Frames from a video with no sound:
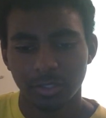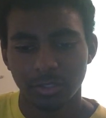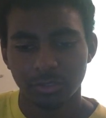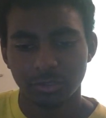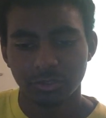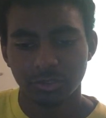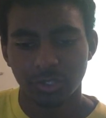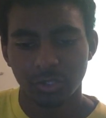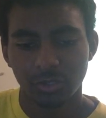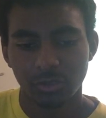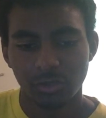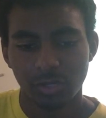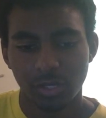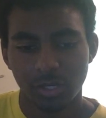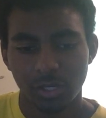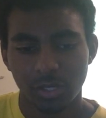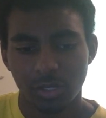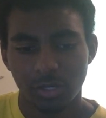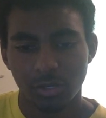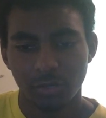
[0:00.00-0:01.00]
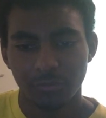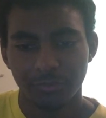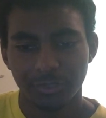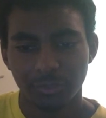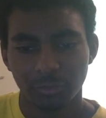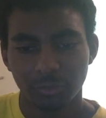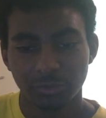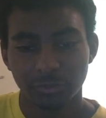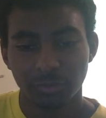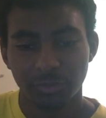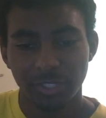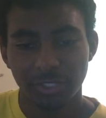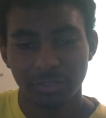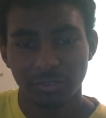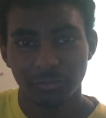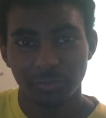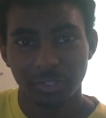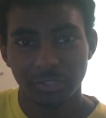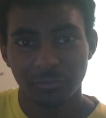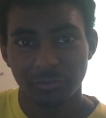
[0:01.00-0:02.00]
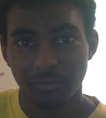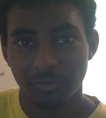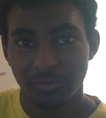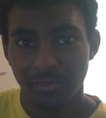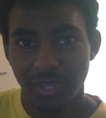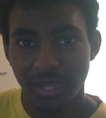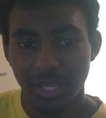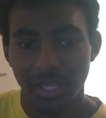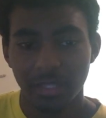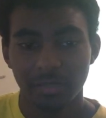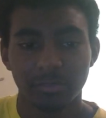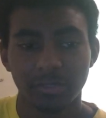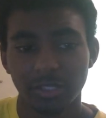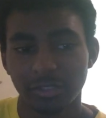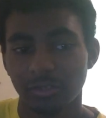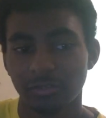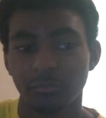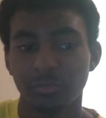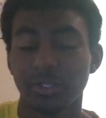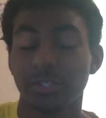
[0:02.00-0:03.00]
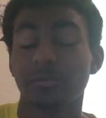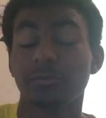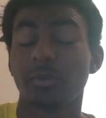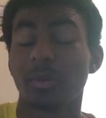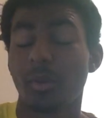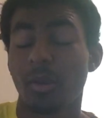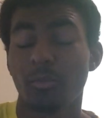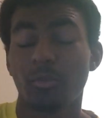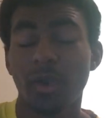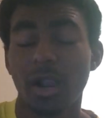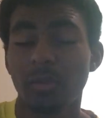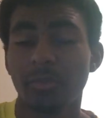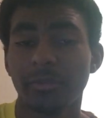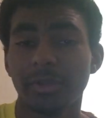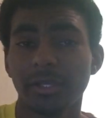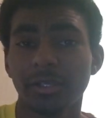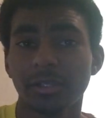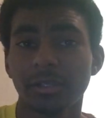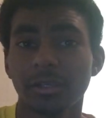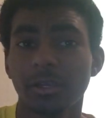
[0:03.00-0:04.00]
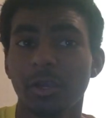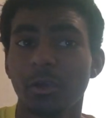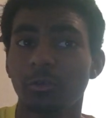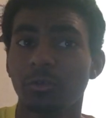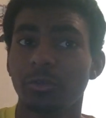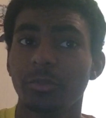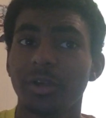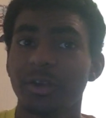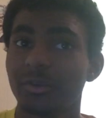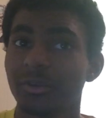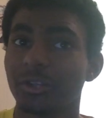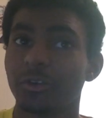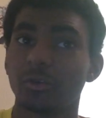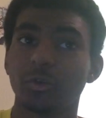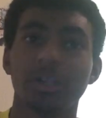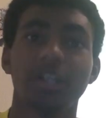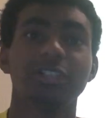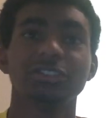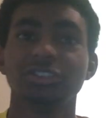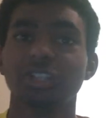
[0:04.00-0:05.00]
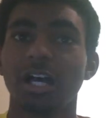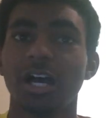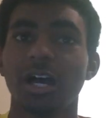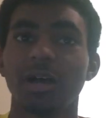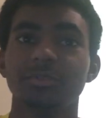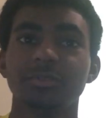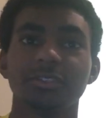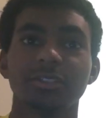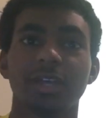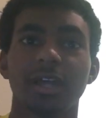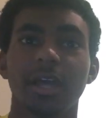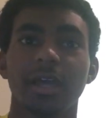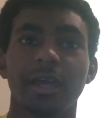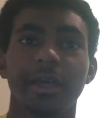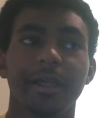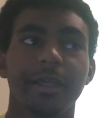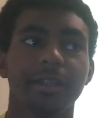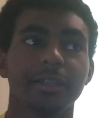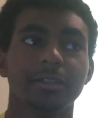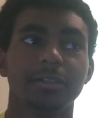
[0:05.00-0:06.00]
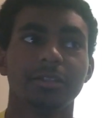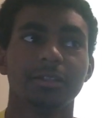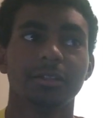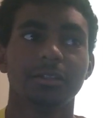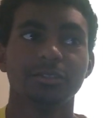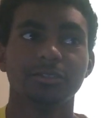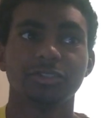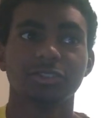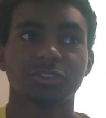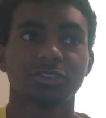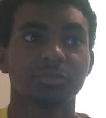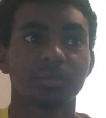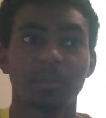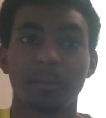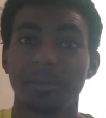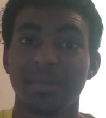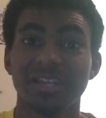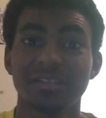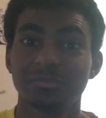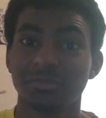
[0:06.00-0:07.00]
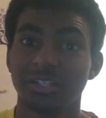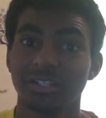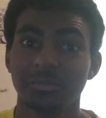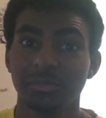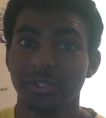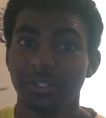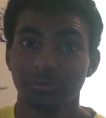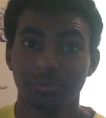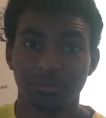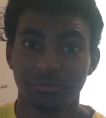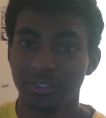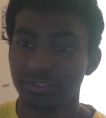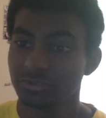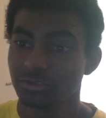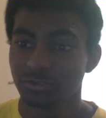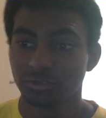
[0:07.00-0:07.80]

So uh, hopefully once we make enough money from that and make enough money from our uh, prop making, we'll be able to quit our jobs and just make money being professional